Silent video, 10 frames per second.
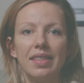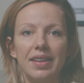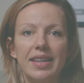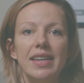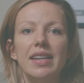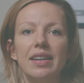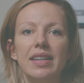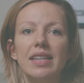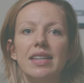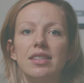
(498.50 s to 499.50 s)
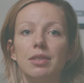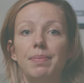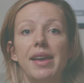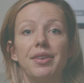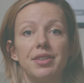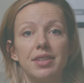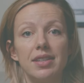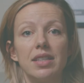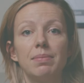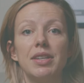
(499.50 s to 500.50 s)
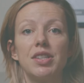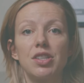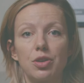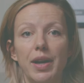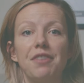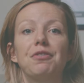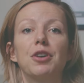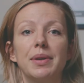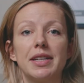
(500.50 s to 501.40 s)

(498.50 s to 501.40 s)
The key here is to make your system as straightforward